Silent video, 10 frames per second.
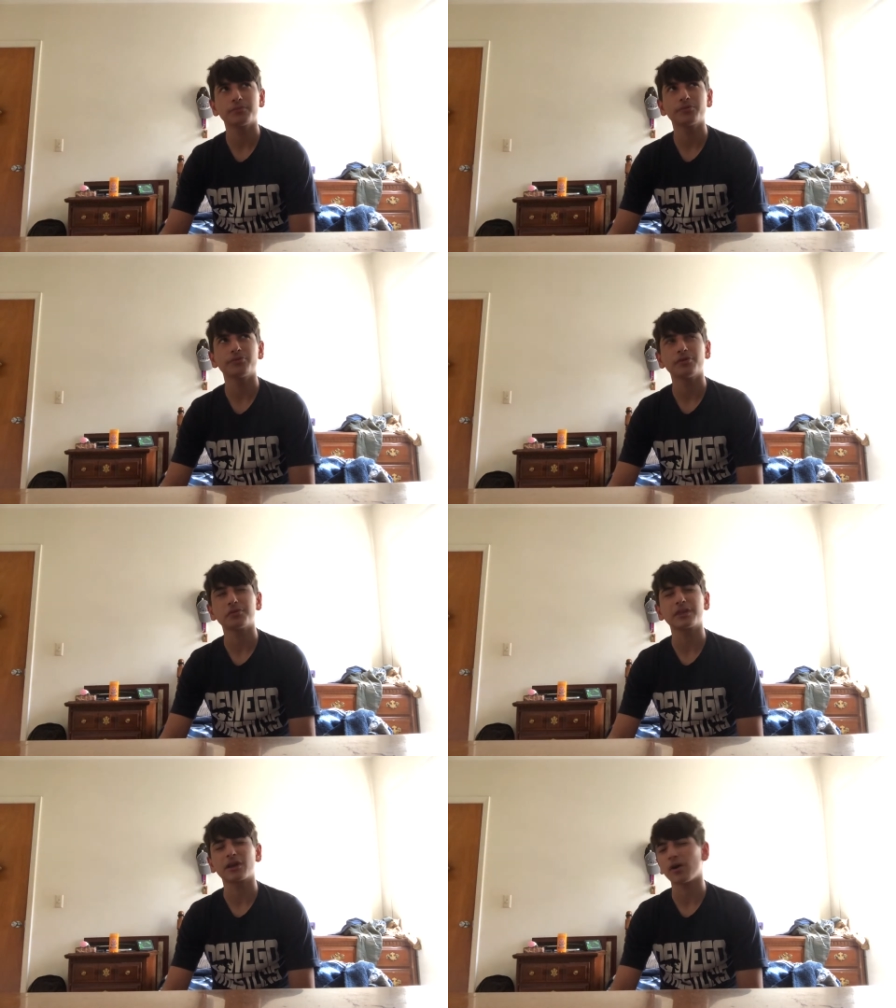
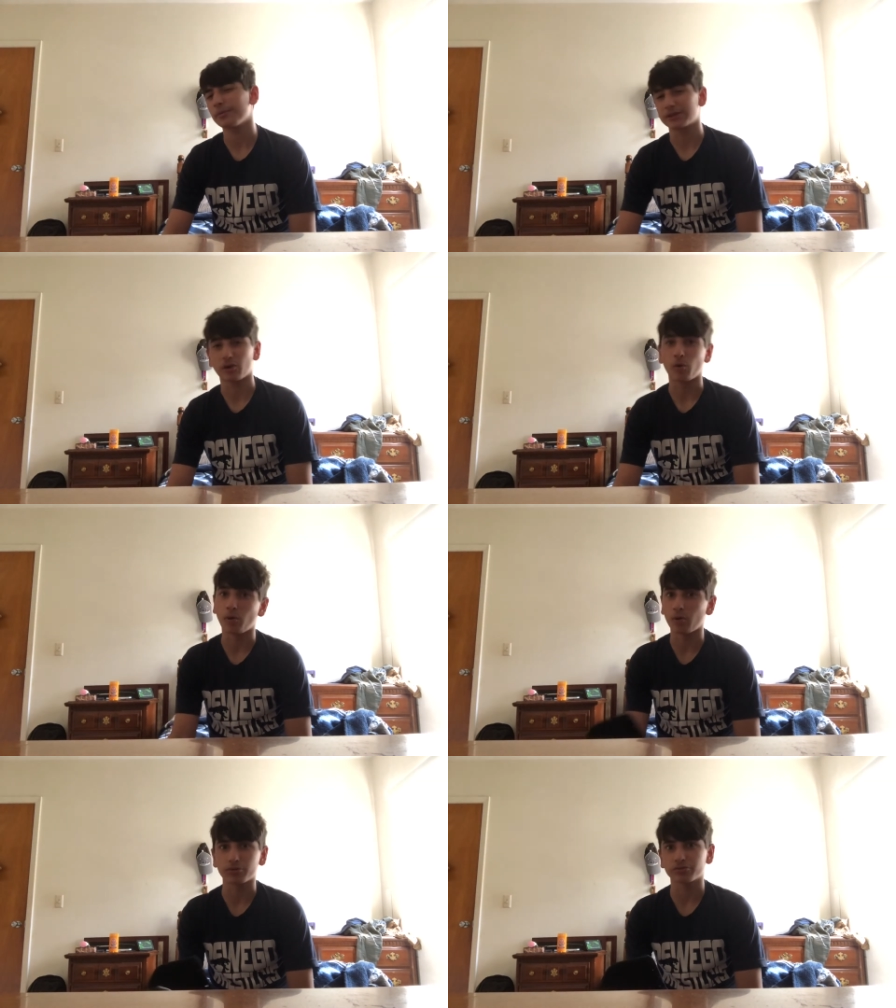they call them like the
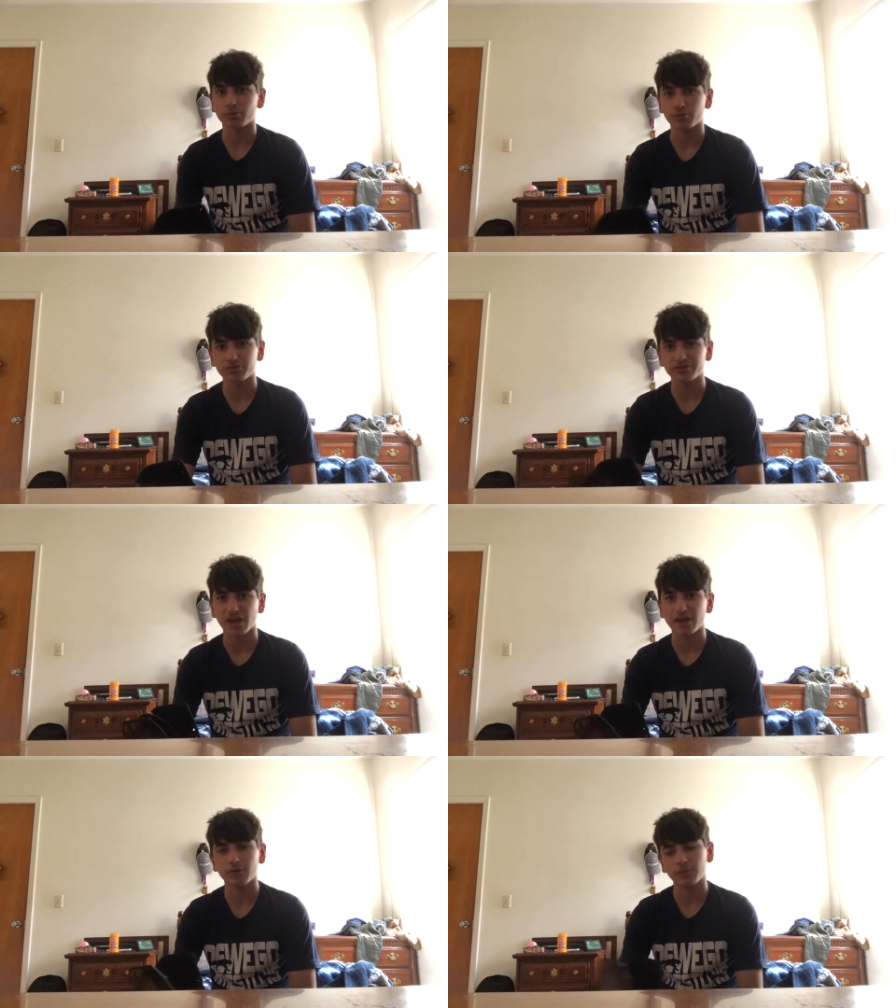old school
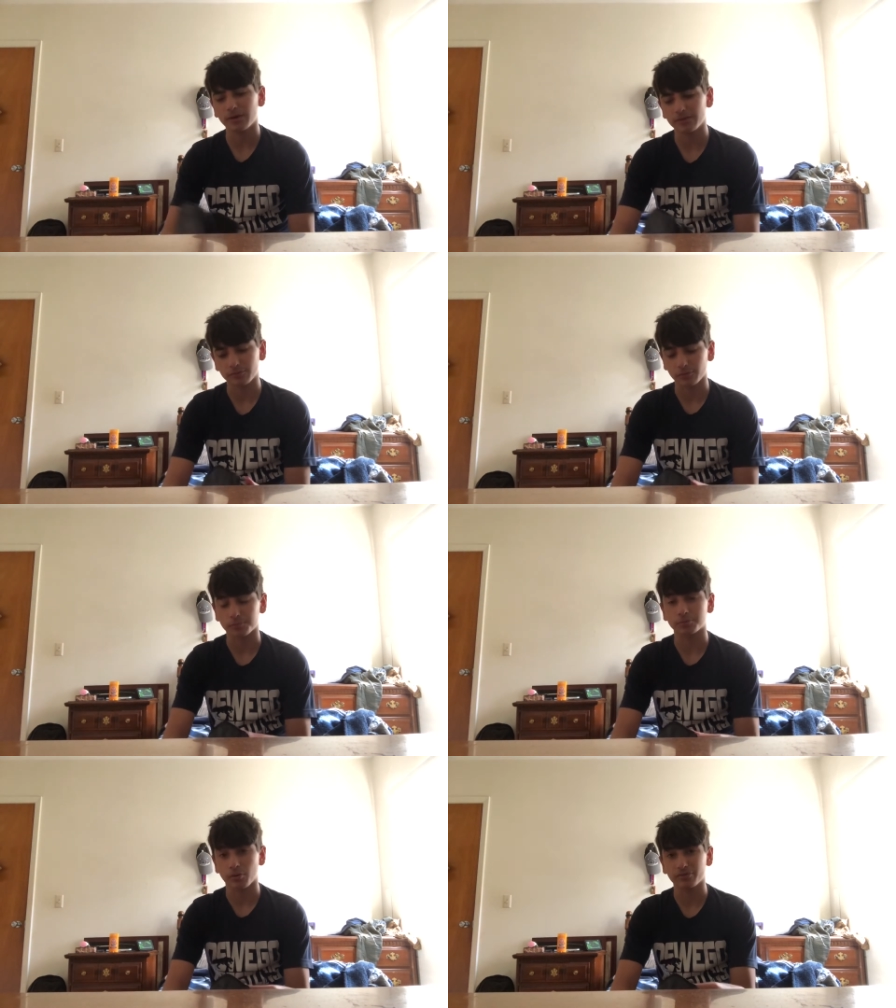style ones or the
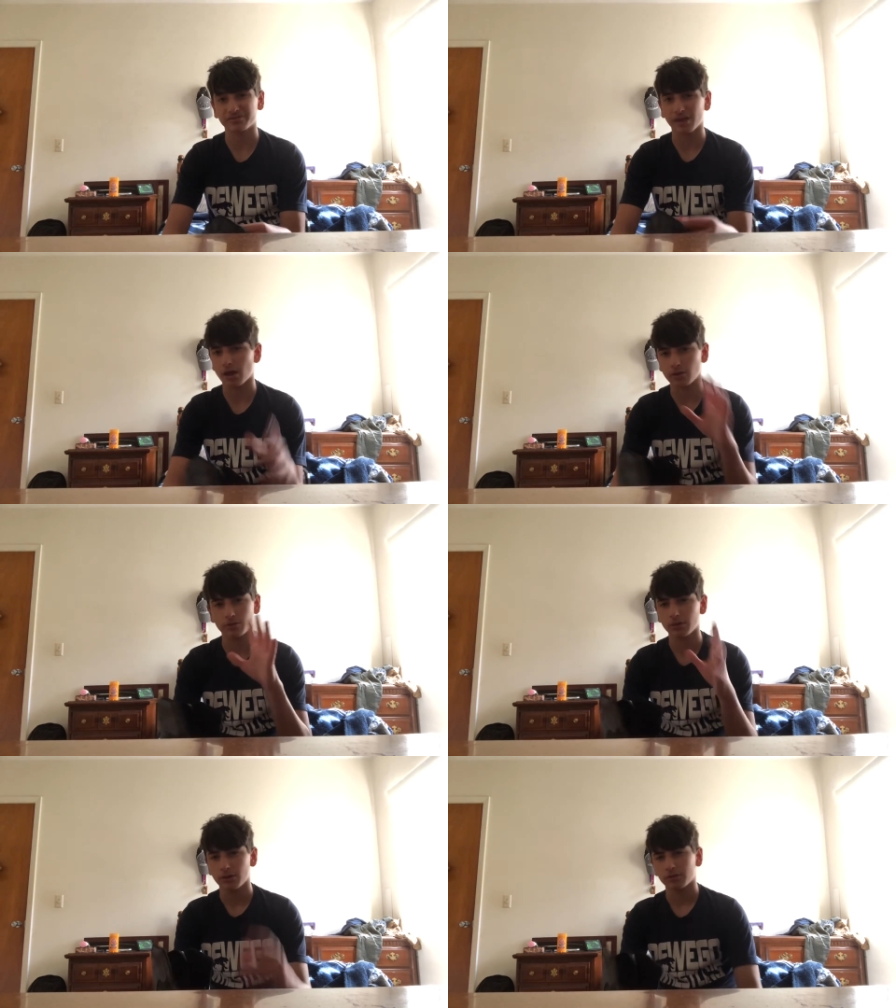pro style.
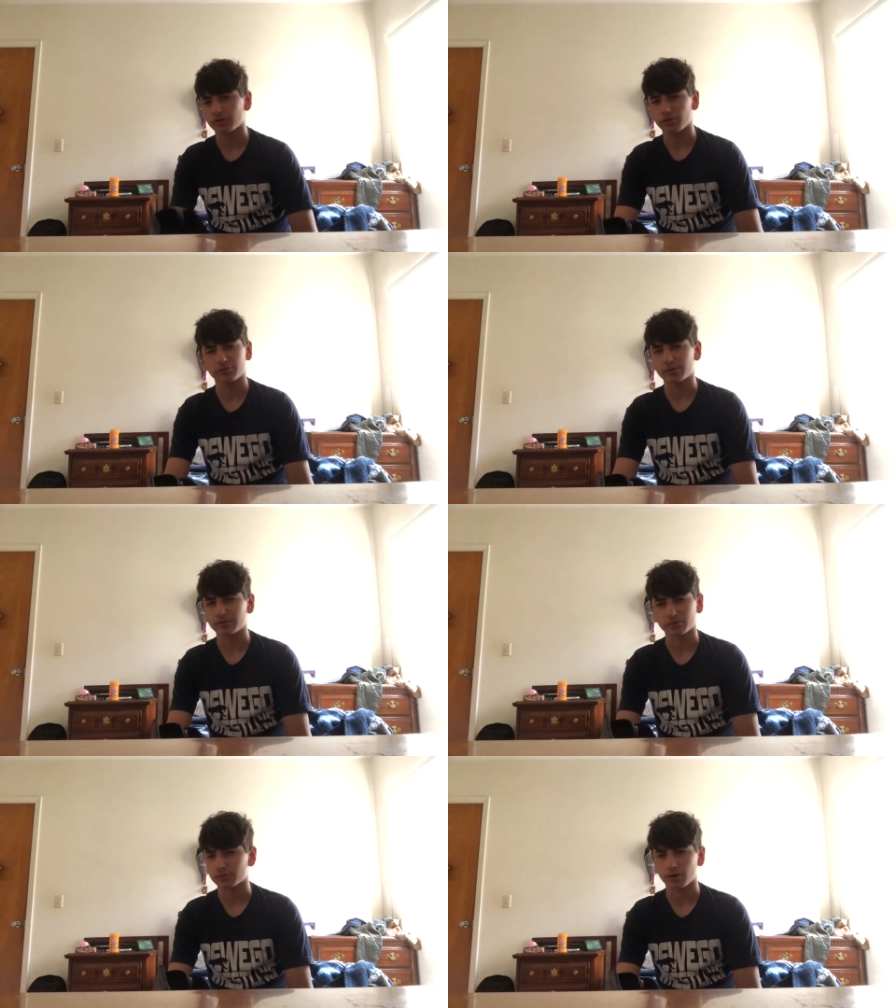Those ones are
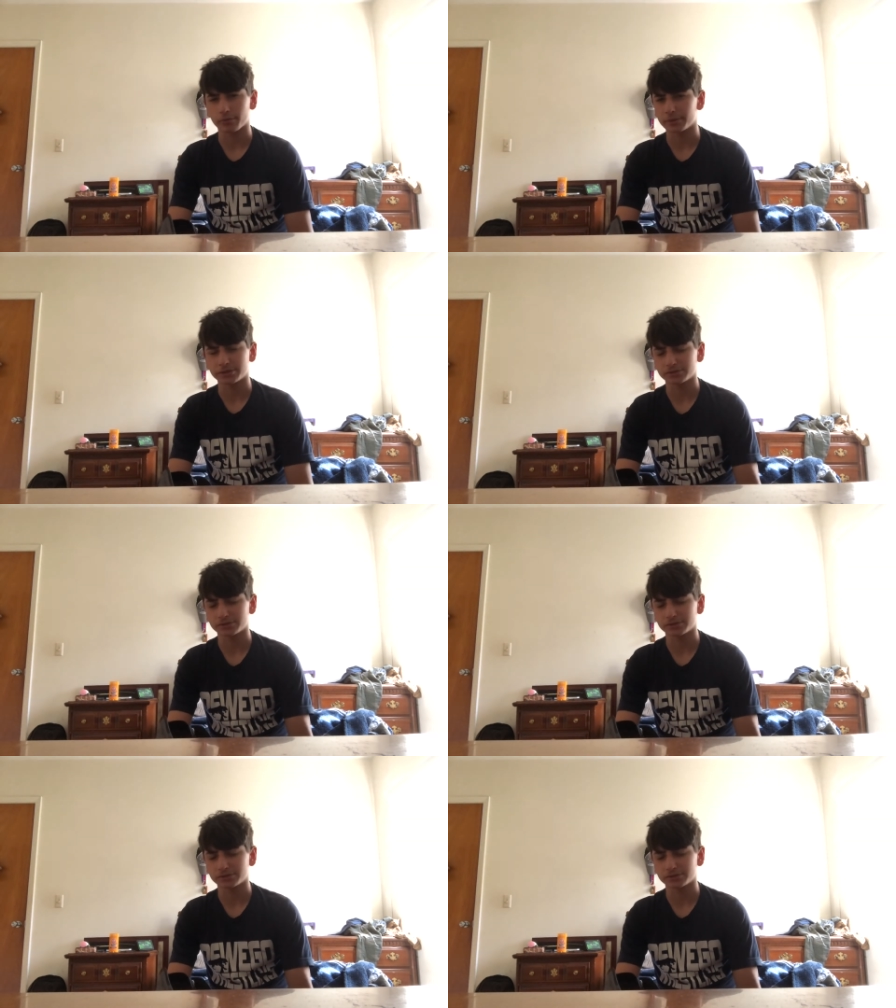garbage.